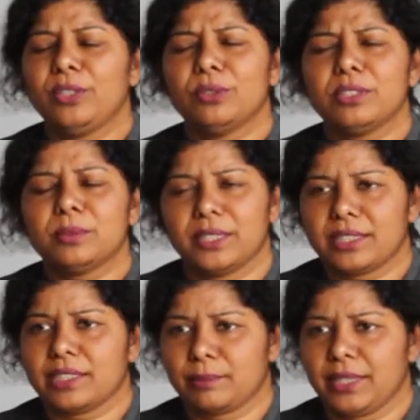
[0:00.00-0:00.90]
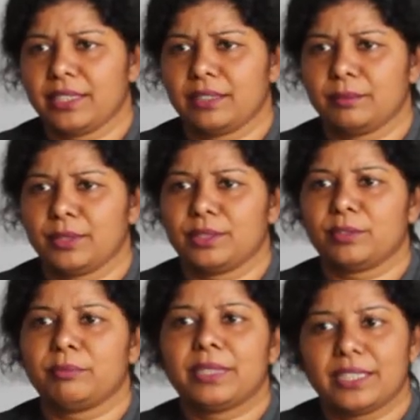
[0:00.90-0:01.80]
know the work has begun
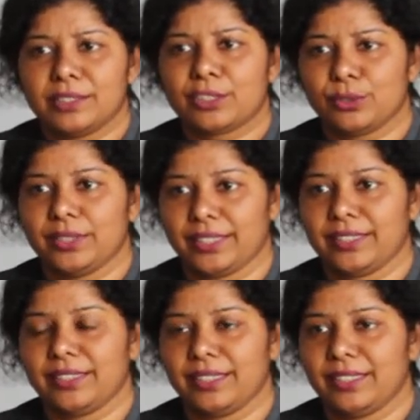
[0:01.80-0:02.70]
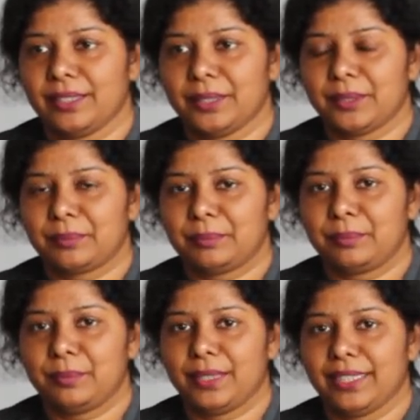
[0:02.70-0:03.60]
because we've begun sowing.
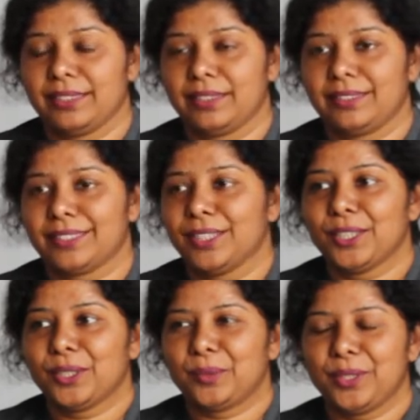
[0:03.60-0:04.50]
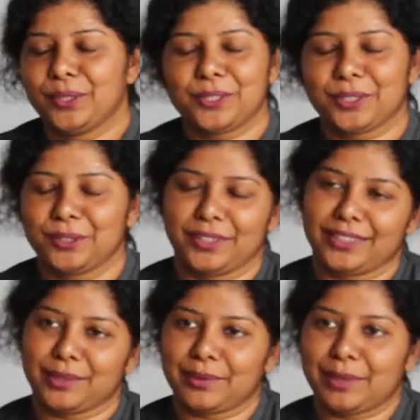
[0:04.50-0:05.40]
And we also know
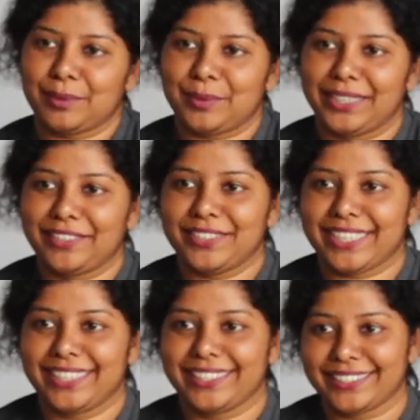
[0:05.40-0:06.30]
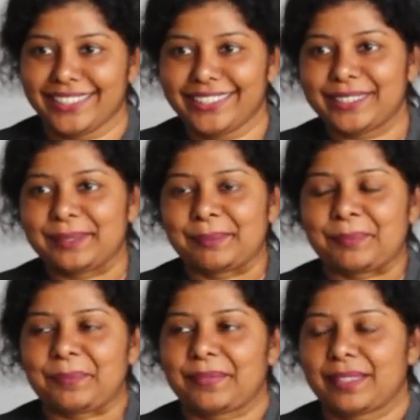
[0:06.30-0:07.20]
that sometimes we'd never see the result.
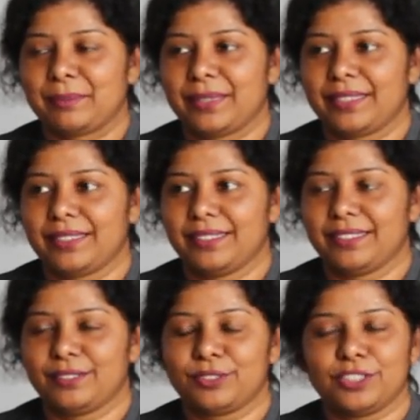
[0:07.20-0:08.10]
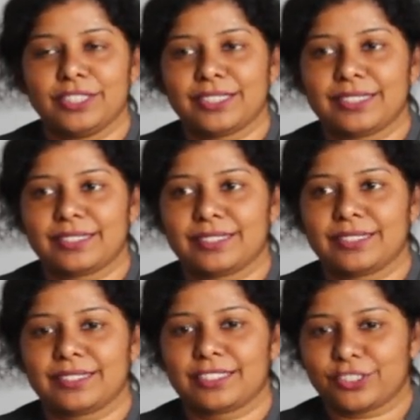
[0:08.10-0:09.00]
But for
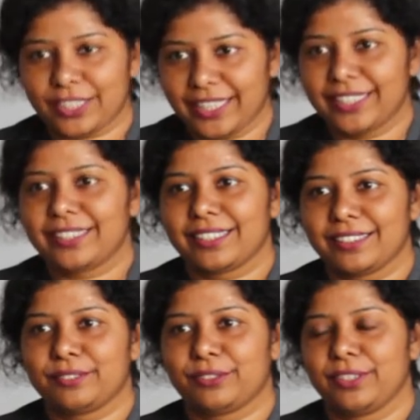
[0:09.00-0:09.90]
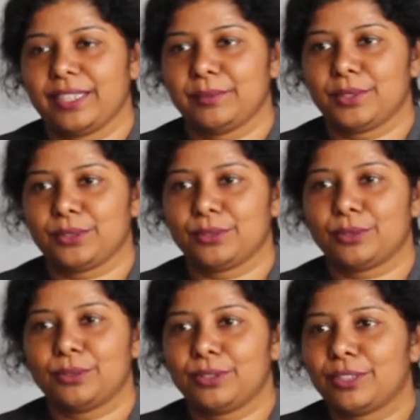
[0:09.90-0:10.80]
just strength for them to
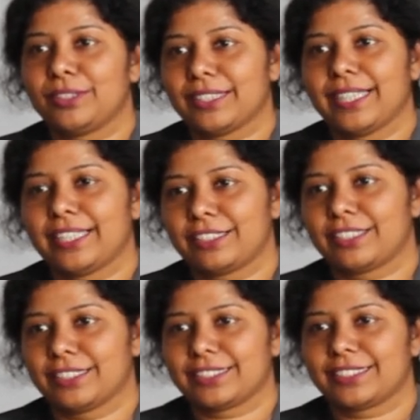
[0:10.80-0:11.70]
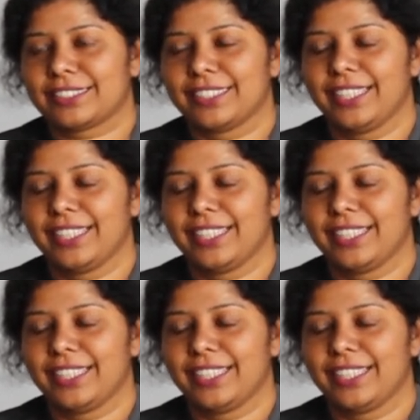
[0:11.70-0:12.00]
hold on to that trust,